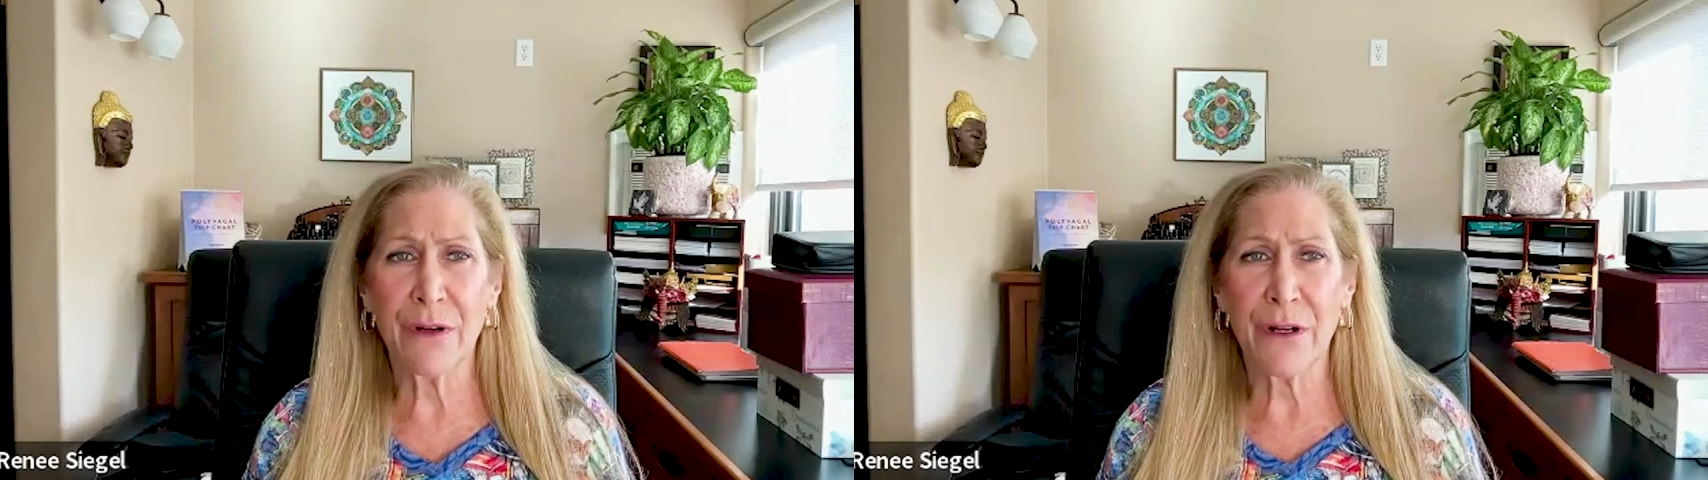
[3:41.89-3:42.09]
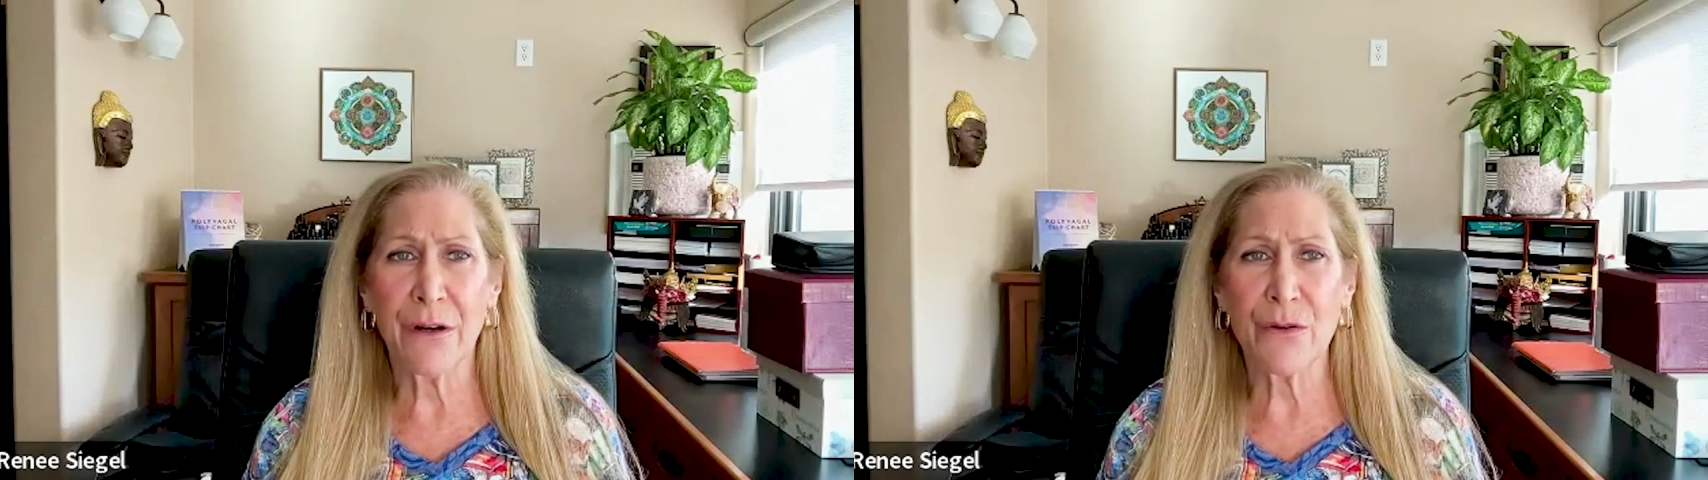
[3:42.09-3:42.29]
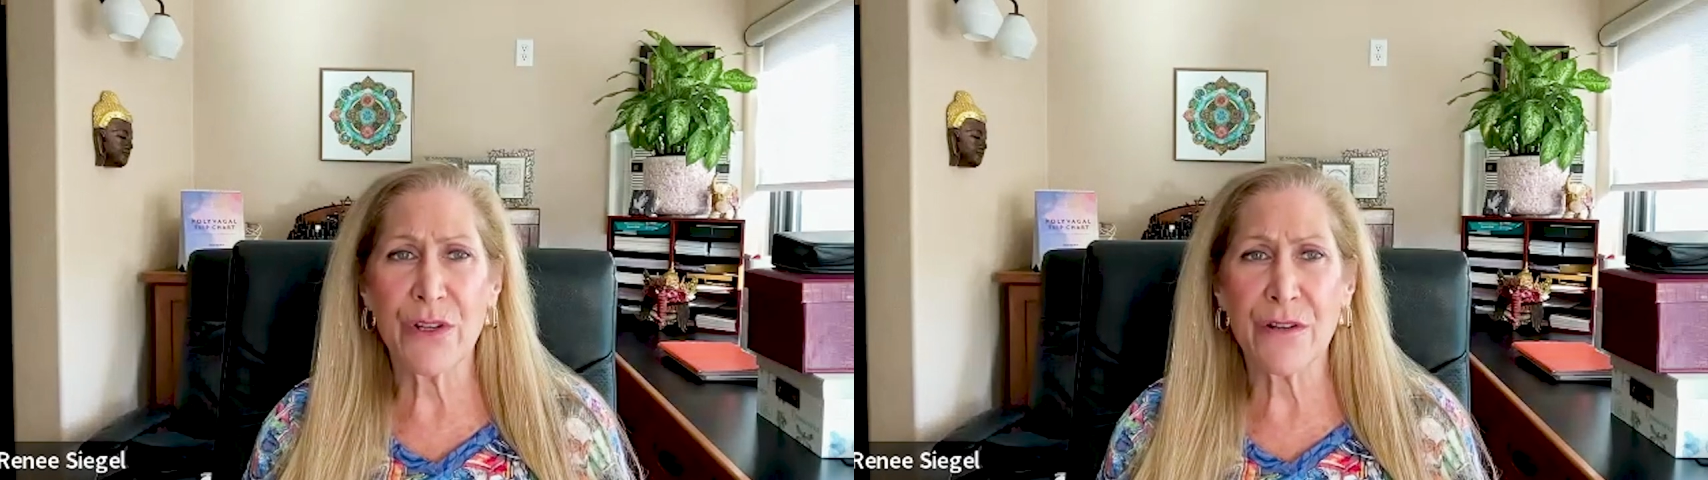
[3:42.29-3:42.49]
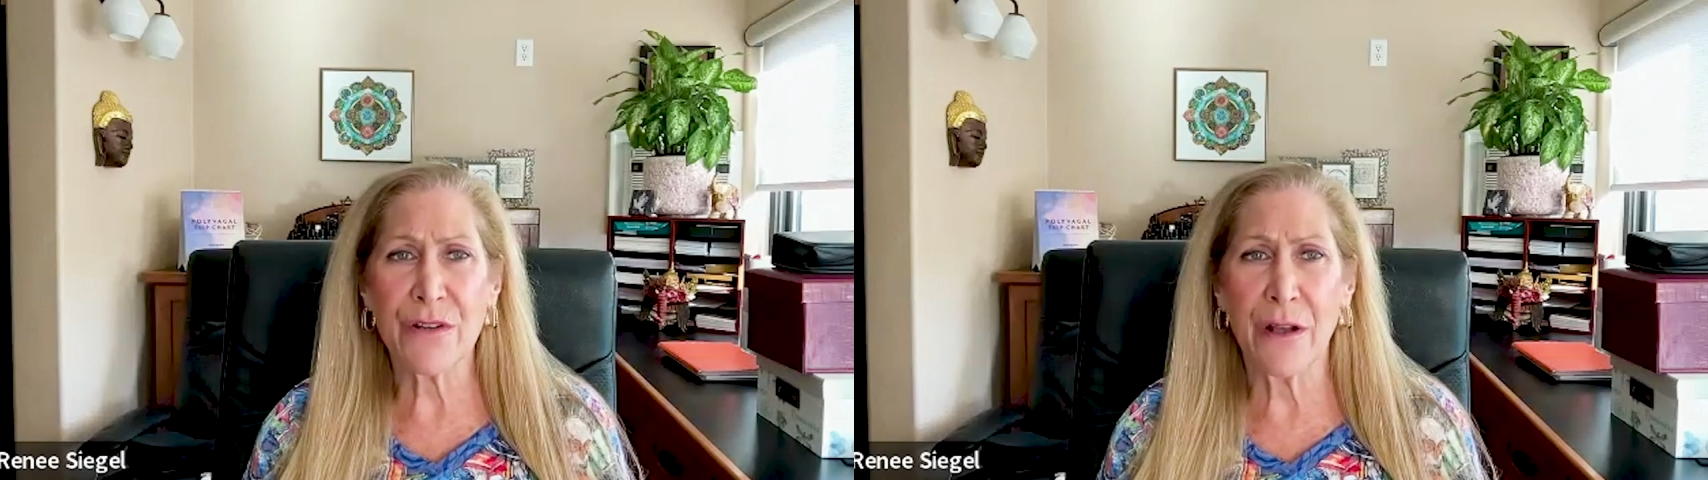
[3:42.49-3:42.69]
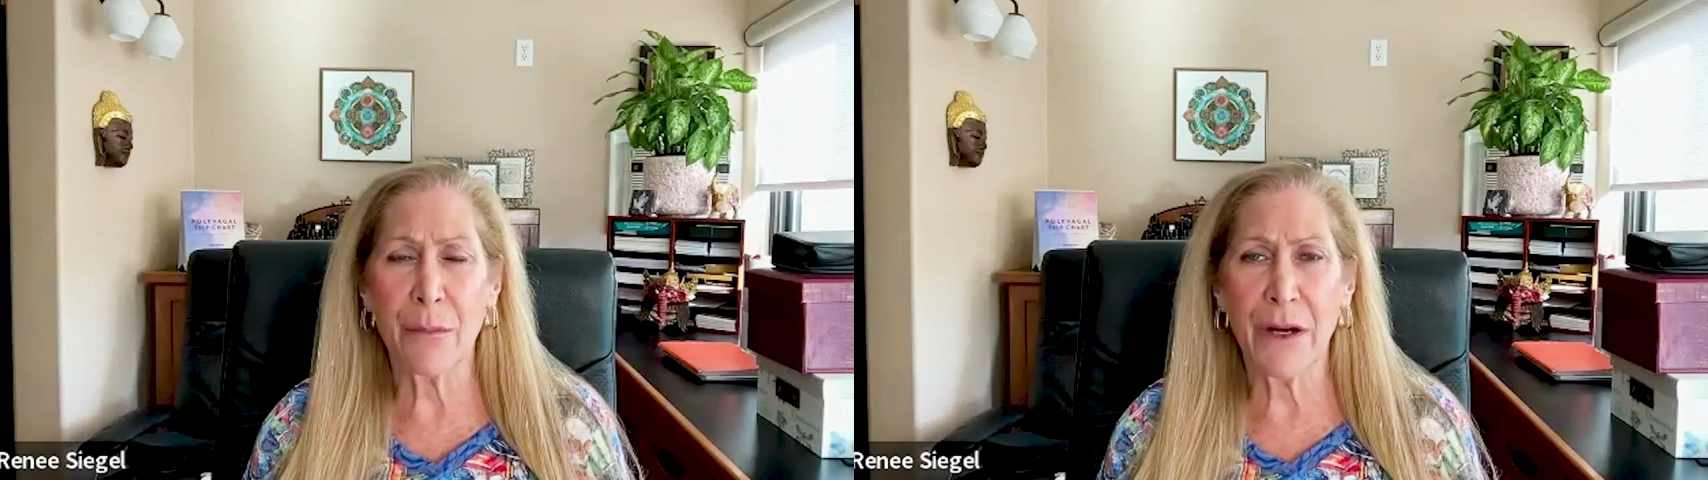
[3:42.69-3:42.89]
what
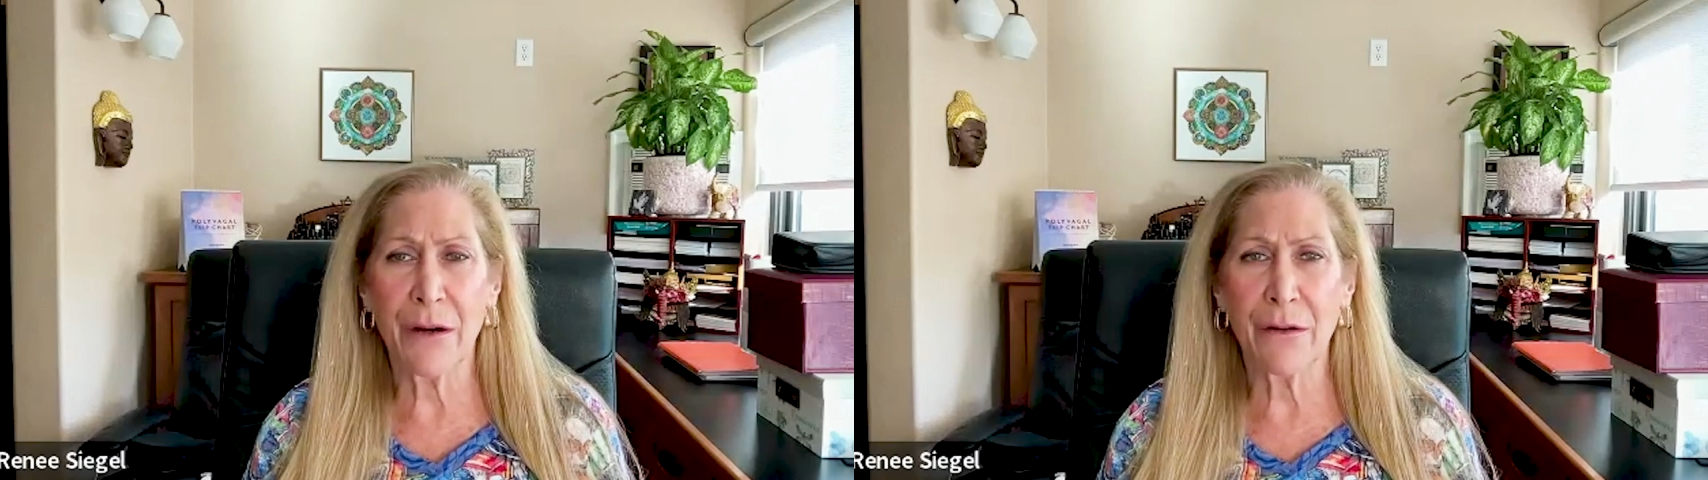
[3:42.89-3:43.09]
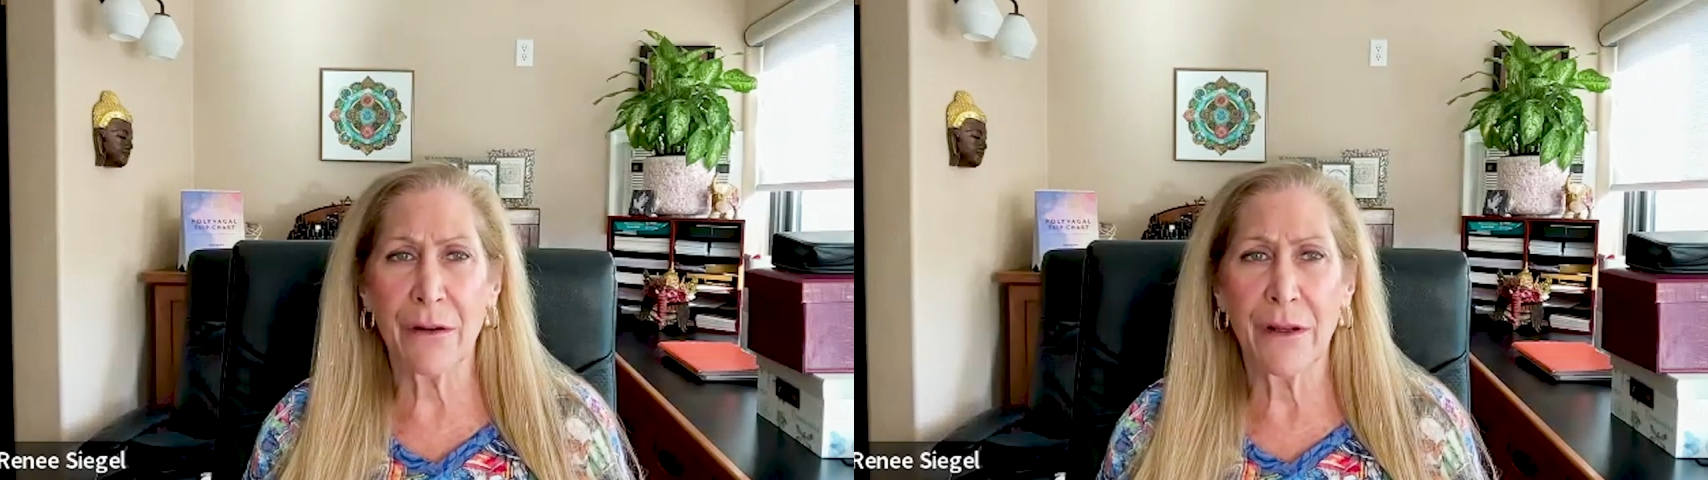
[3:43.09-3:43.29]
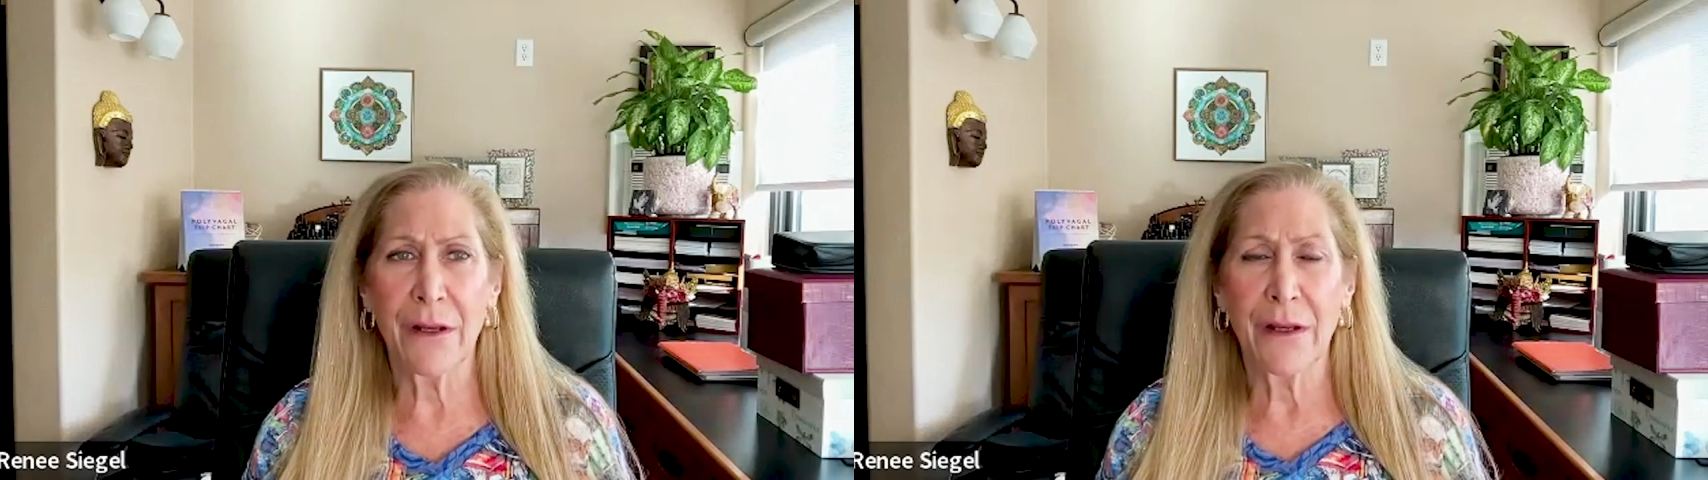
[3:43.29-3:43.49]
coaching's all about,